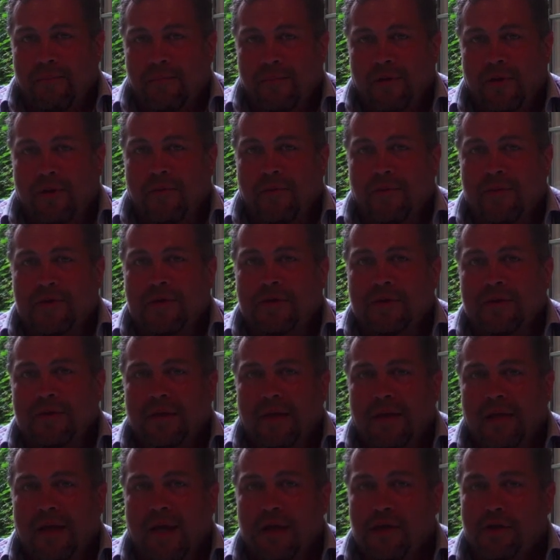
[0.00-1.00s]
You know, it wasn't.
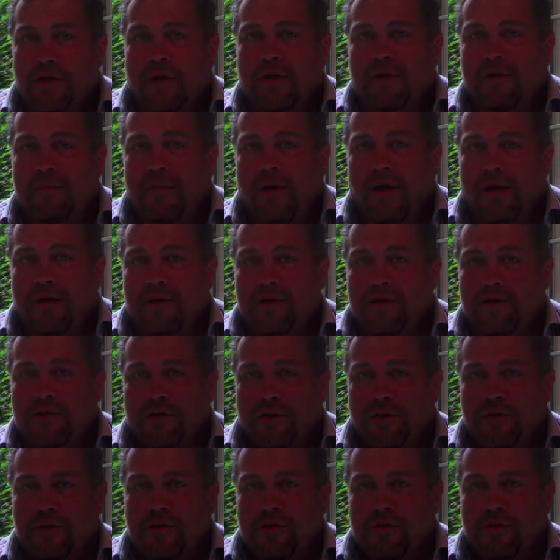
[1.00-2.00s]
Our
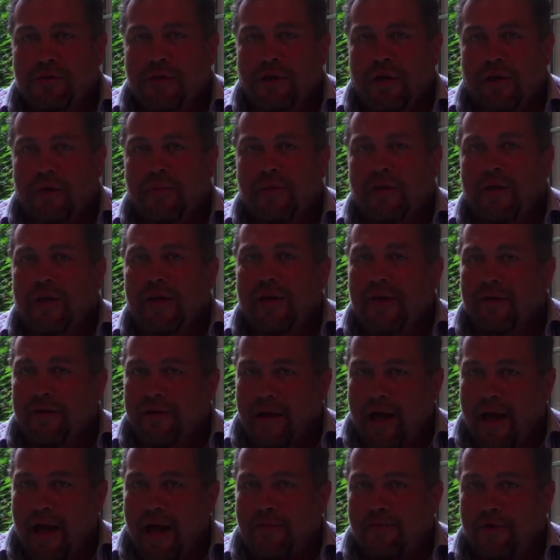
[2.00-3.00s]
search started about 1.5 years
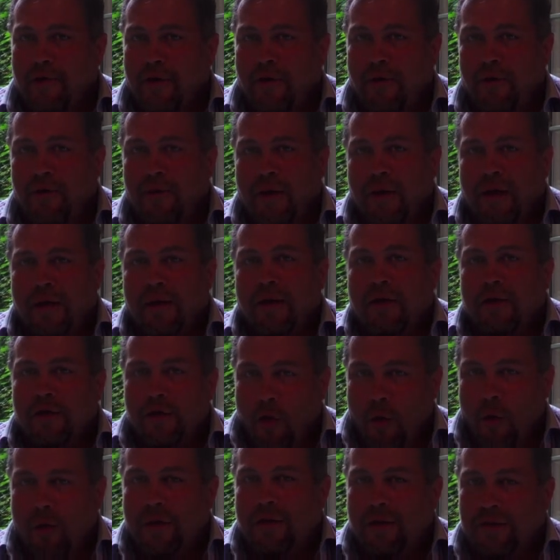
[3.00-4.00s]
ago,
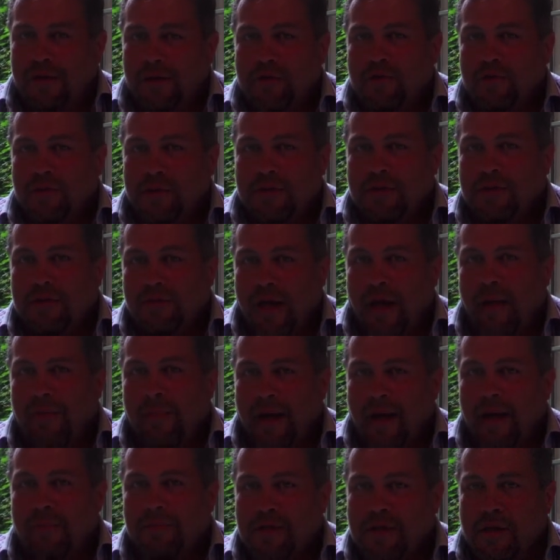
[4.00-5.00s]
knowing that this was
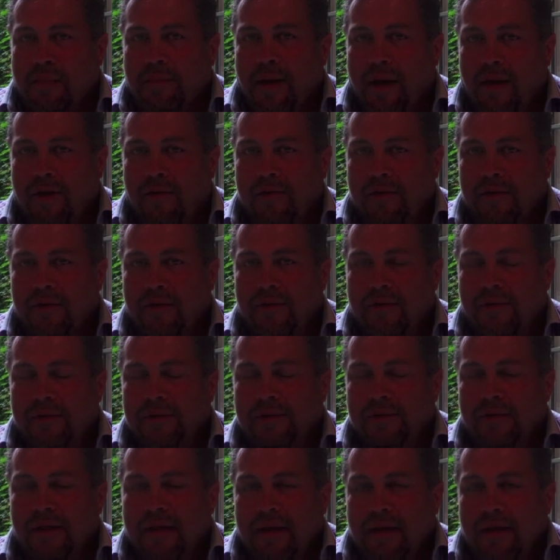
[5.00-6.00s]
coming up somehow, you know, and
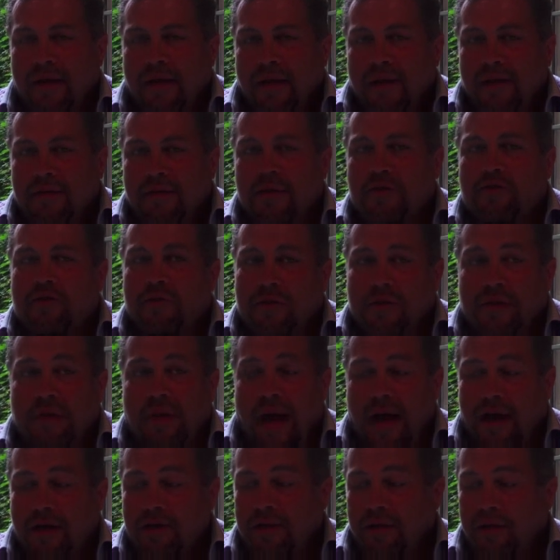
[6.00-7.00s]
this was
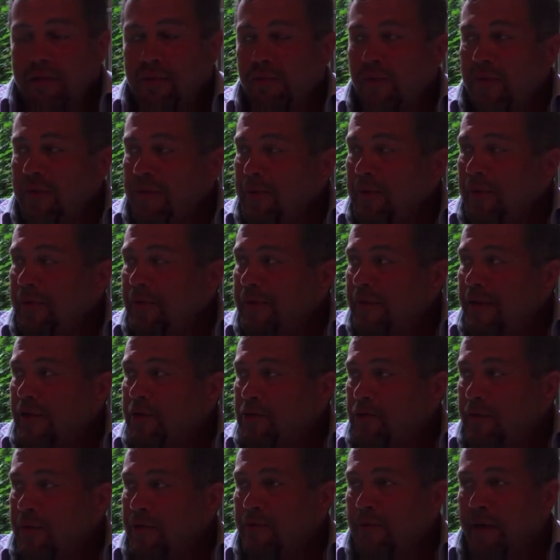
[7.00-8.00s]
actually the building
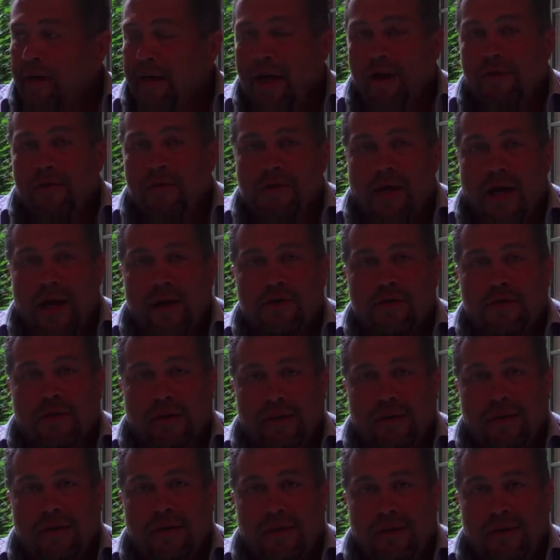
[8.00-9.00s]
that you're in right now is actually
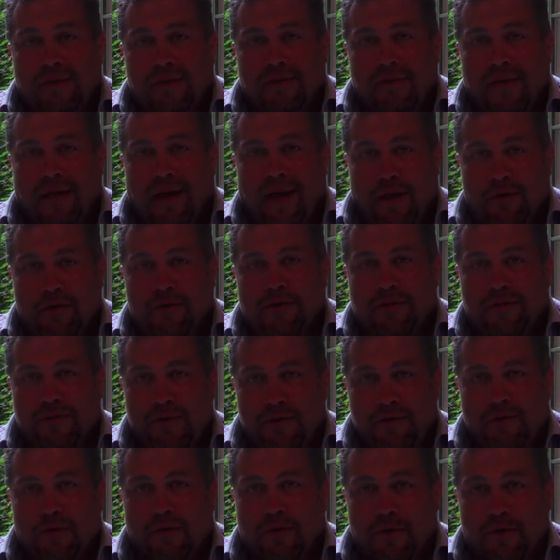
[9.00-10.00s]
the house of
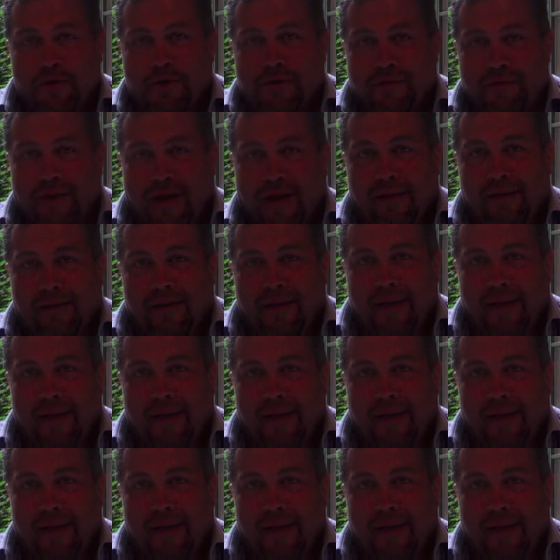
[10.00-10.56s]
the new Queue de Cheval.